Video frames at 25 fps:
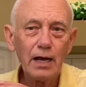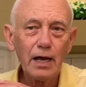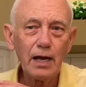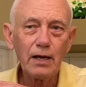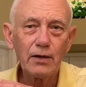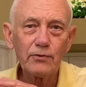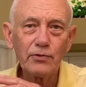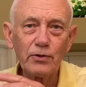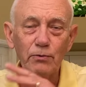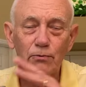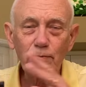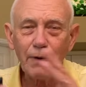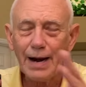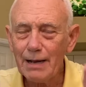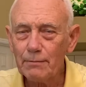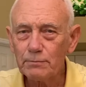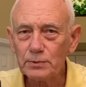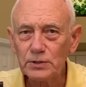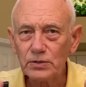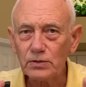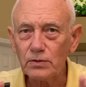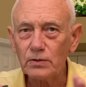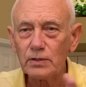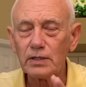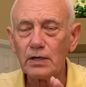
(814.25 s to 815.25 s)
uh, the
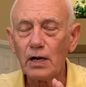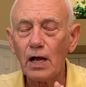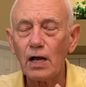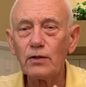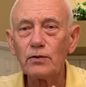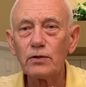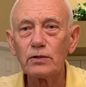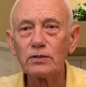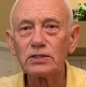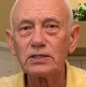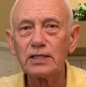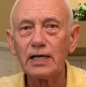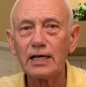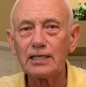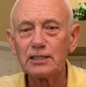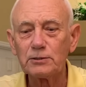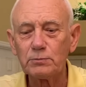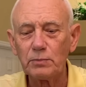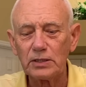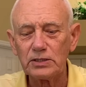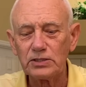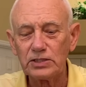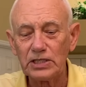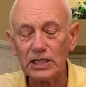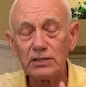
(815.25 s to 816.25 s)
rapture and all those things.
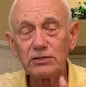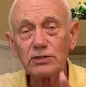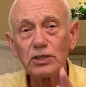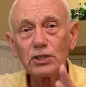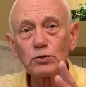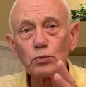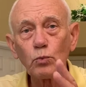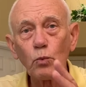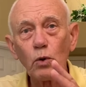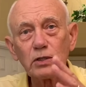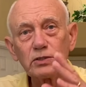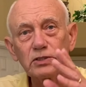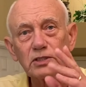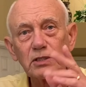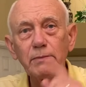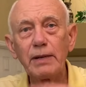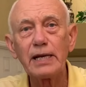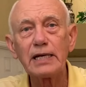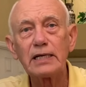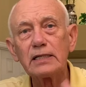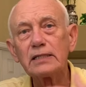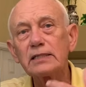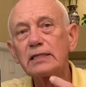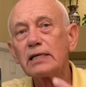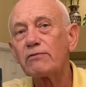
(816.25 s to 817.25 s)
But Jesus wants to
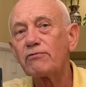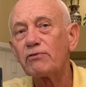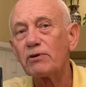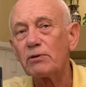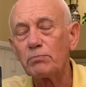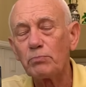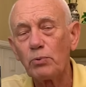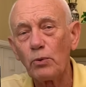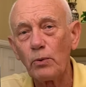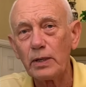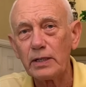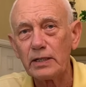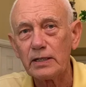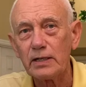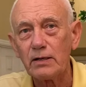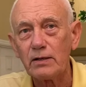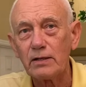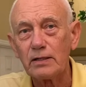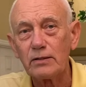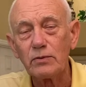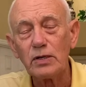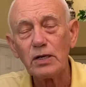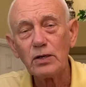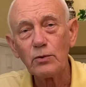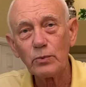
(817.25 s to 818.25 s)
make a different point here,
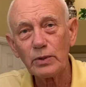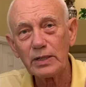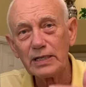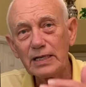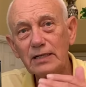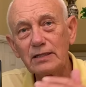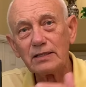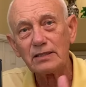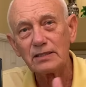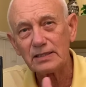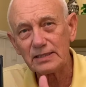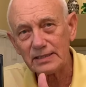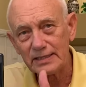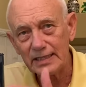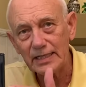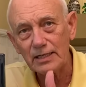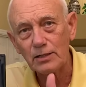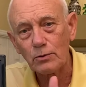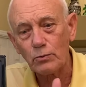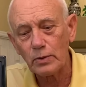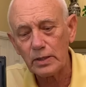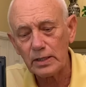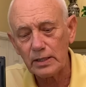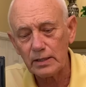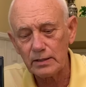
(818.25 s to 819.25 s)
and we need to stick
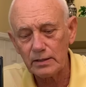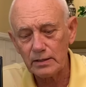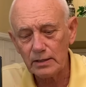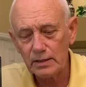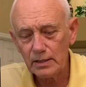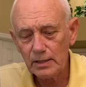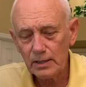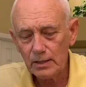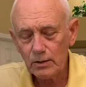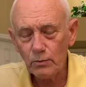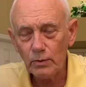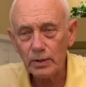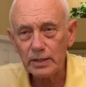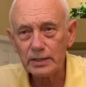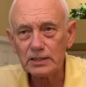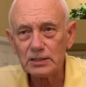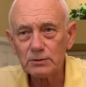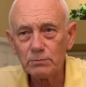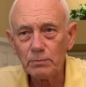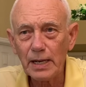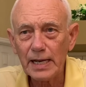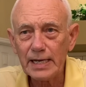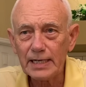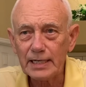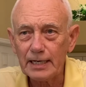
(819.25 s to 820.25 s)
with what he's
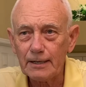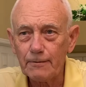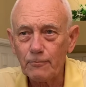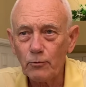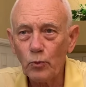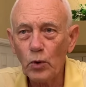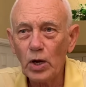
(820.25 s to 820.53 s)
making.